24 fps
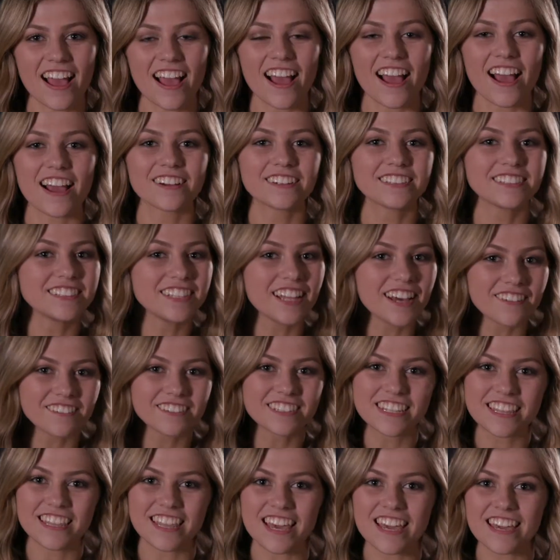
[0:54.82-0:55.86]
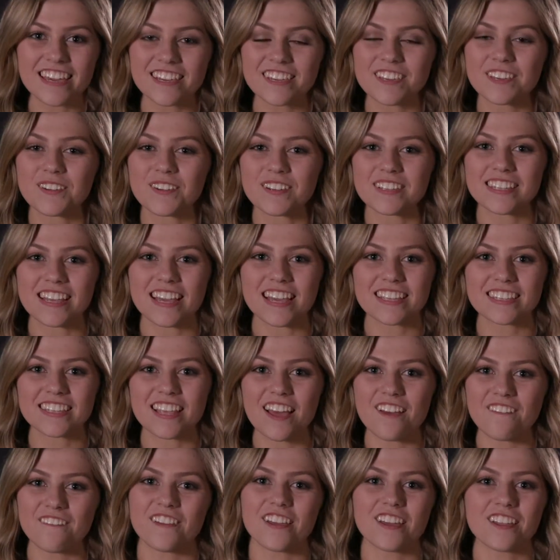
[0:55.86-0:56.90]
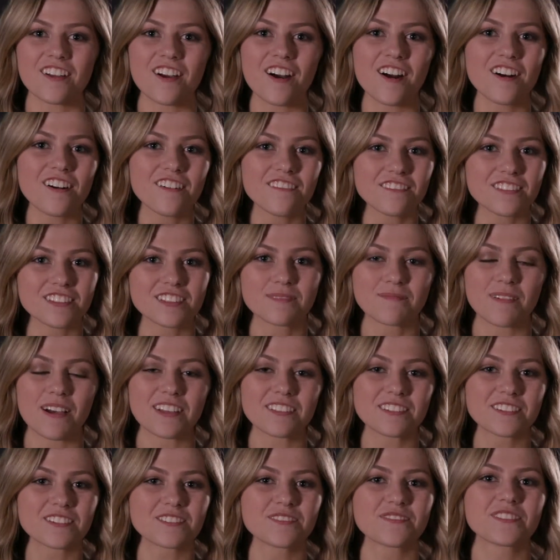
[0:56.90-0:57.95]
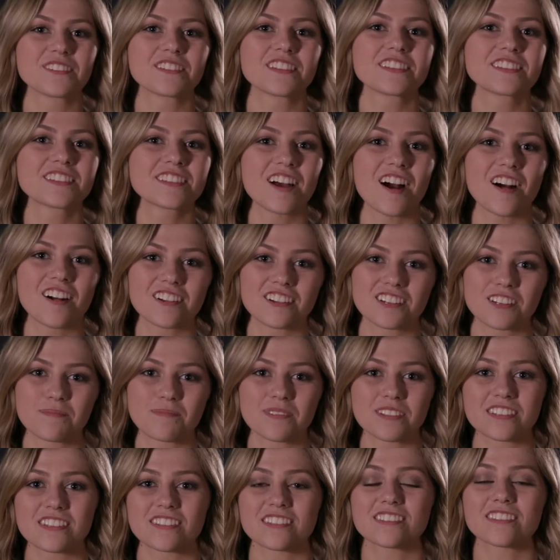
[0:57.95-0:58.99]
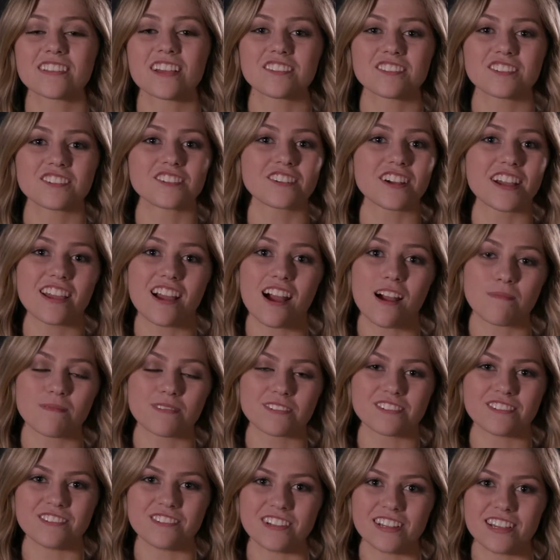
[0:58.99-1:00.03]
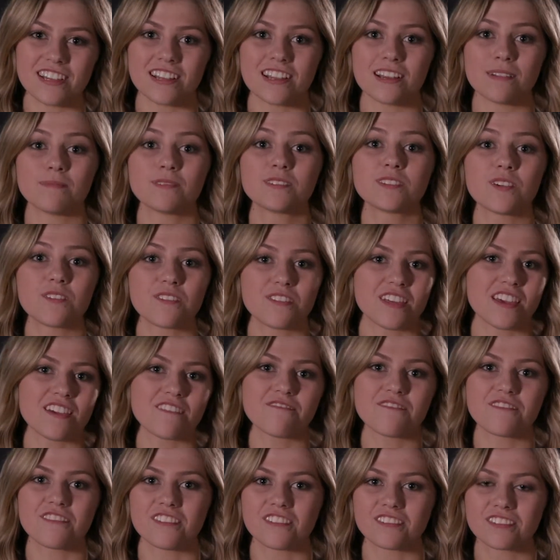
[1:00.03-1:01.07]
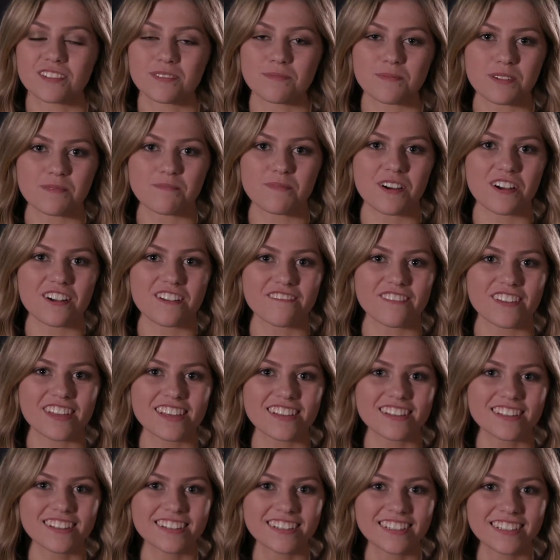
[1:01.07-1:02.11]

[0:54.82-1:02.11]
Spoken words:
I would love to thank USASF and all of the sponsors for this scholarship. This is such a great opportunity and I'm so thankful to be a part of it.